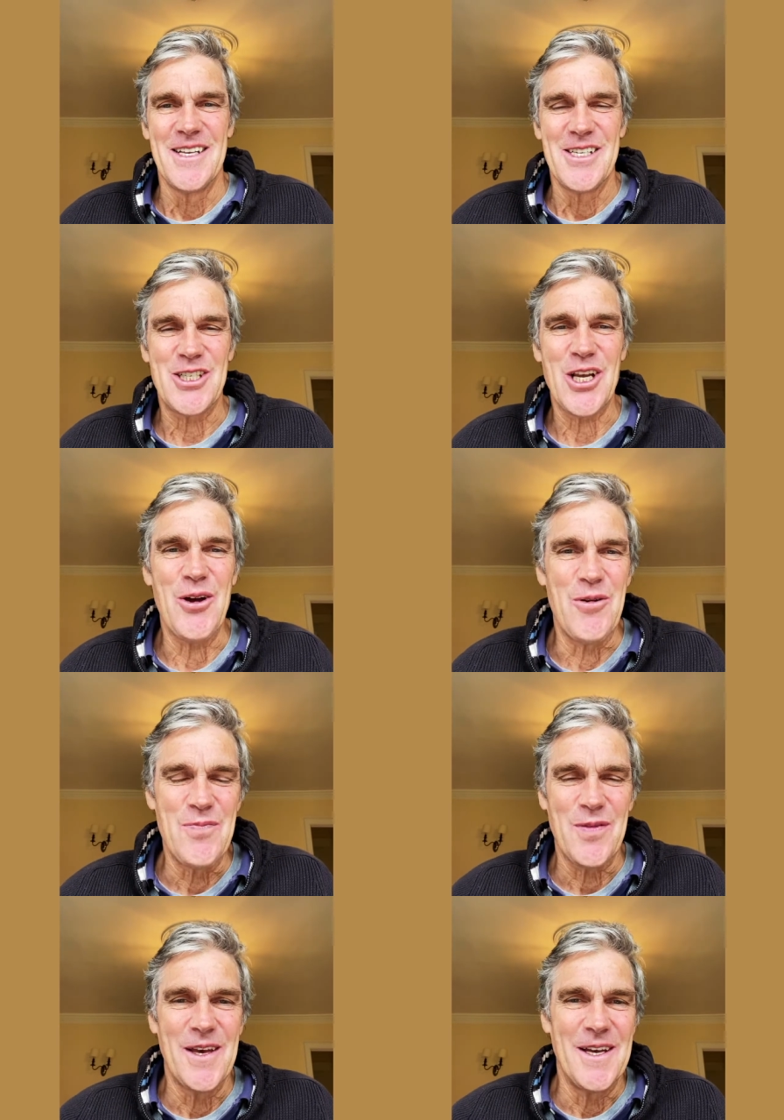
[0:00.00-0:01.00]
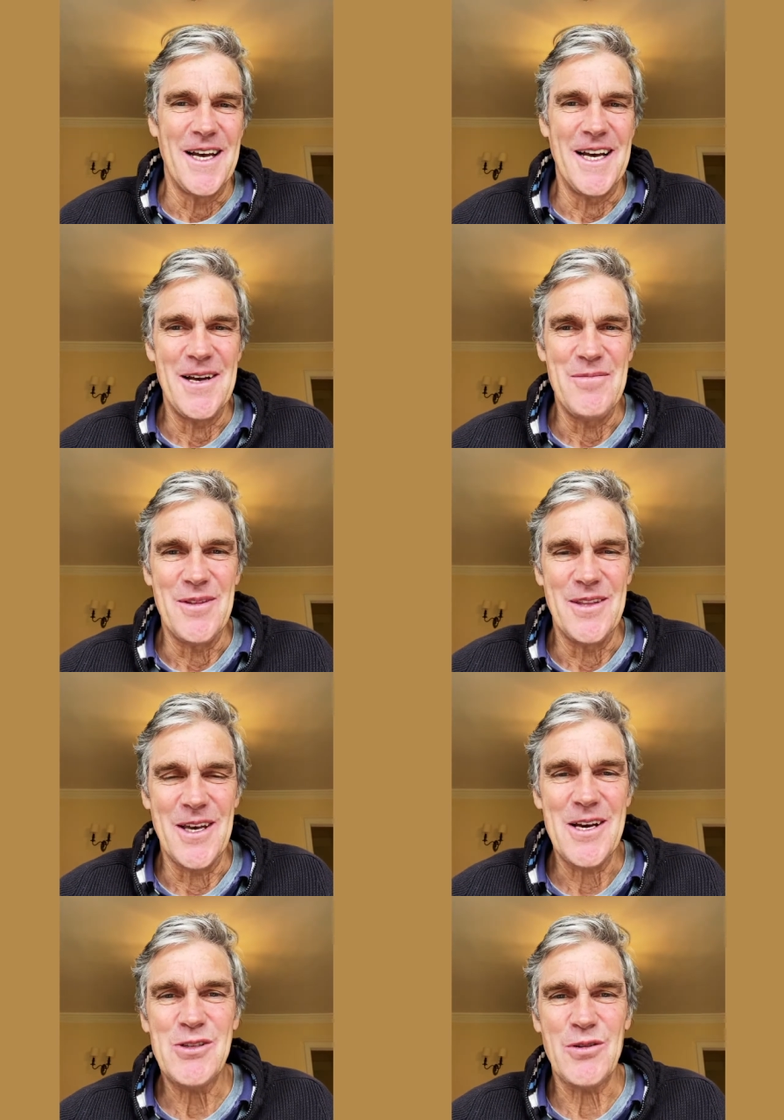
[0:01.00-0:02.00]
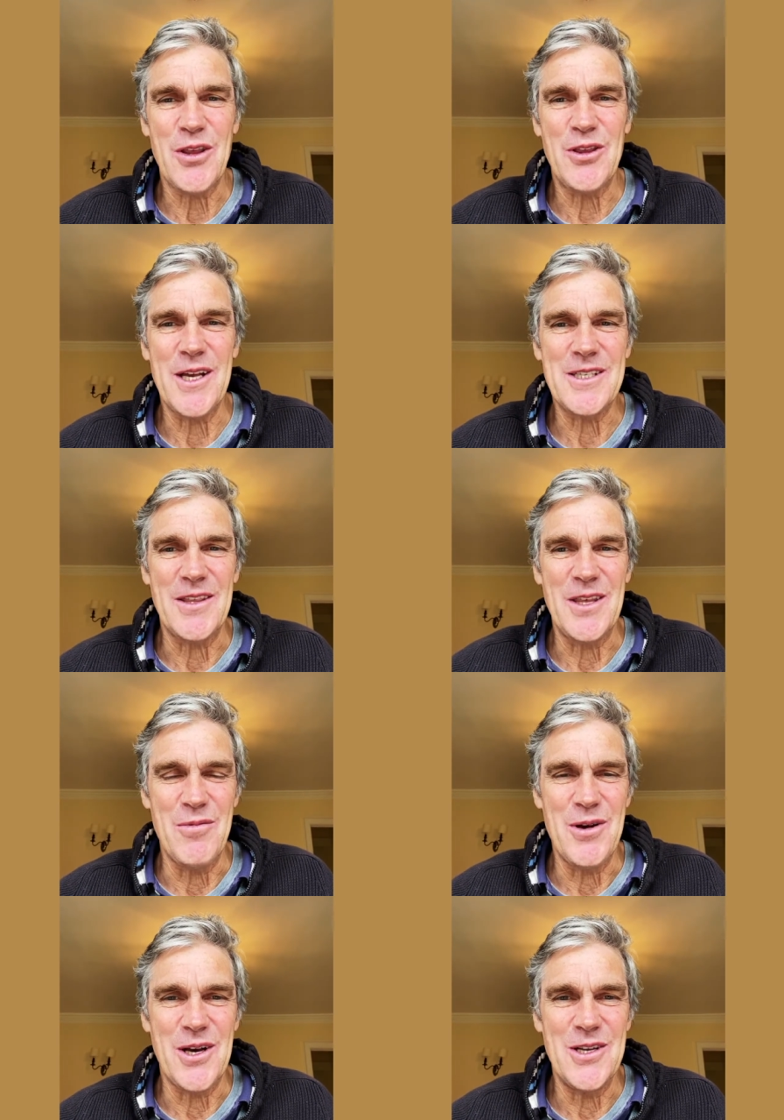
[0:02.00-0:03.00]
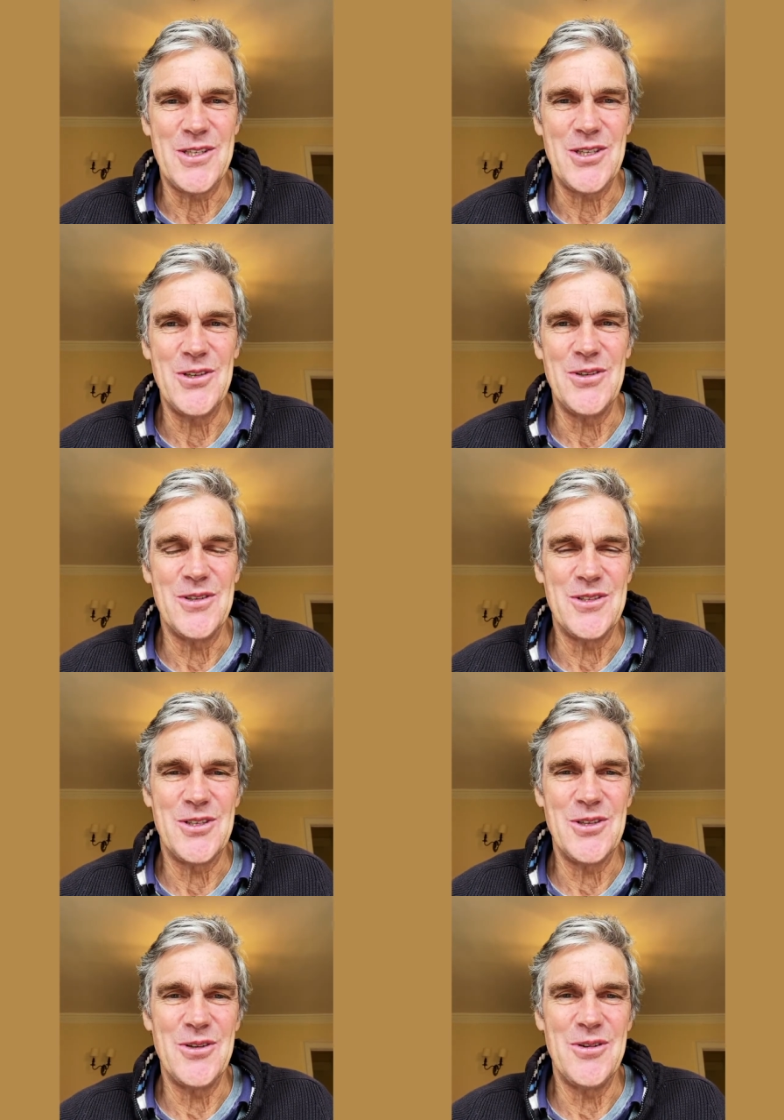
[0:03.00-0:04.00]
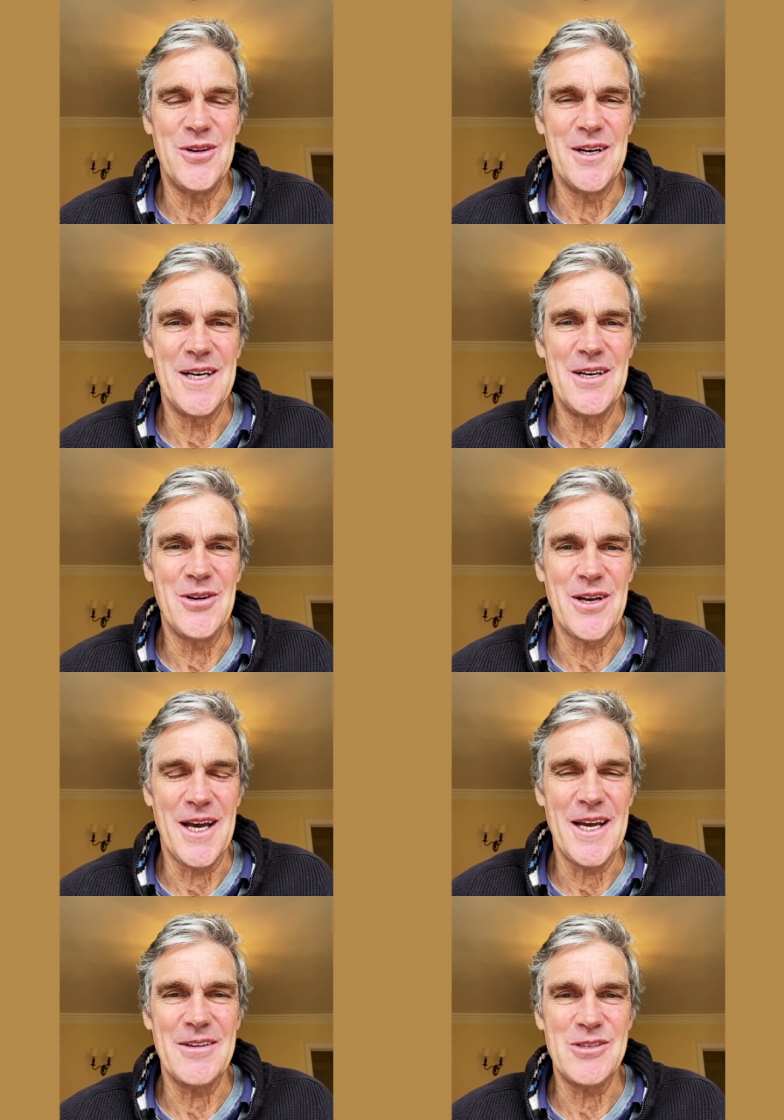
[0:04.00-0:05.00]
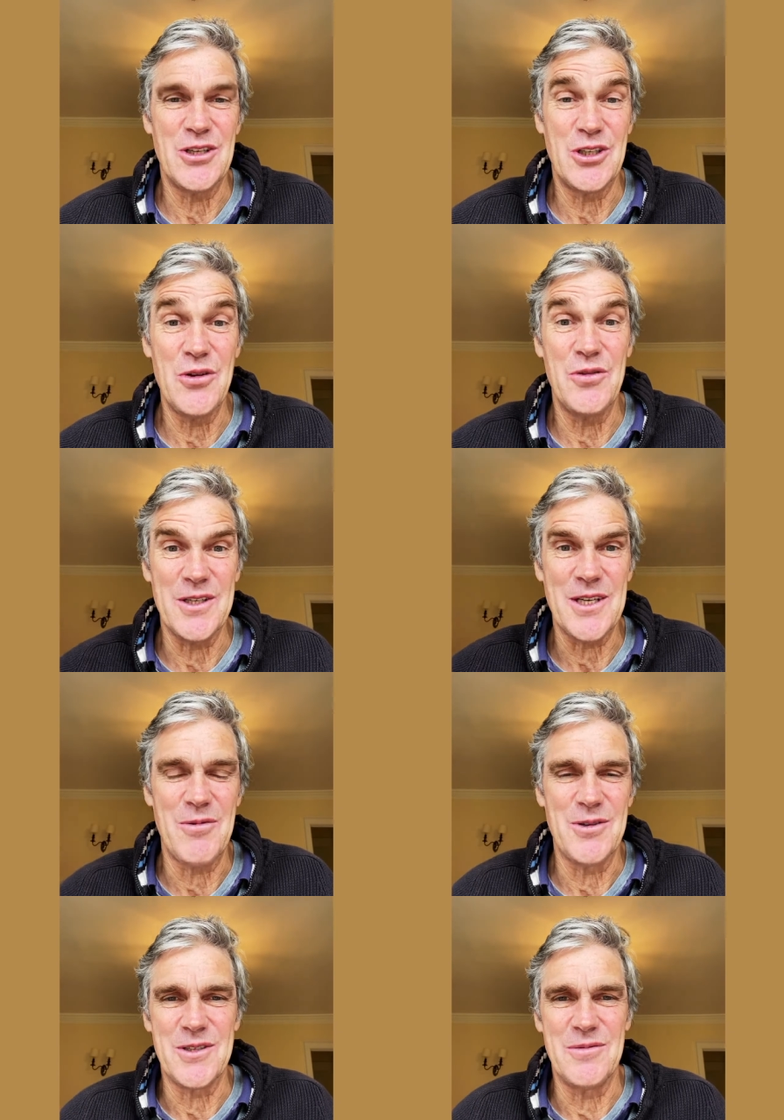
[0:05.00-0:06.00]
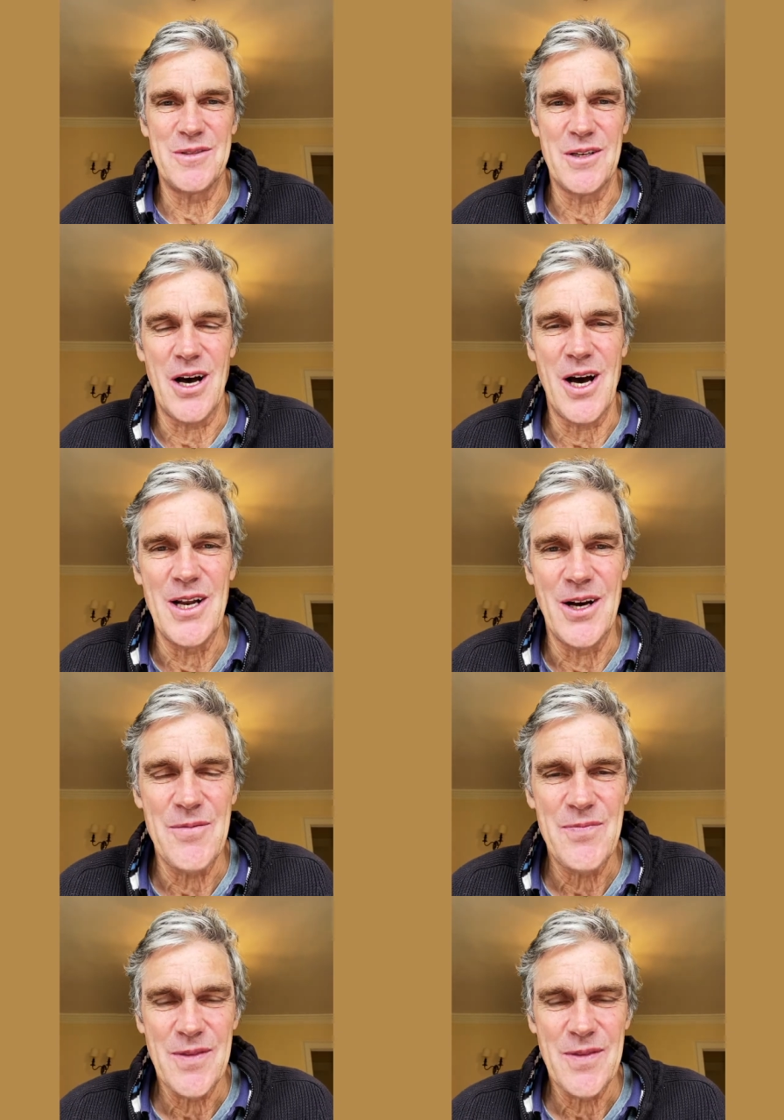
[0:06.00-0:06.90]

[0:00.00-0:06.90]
So, um, those are the things I think we're going to, to uh, look at. Those are two things I want to, to highlight.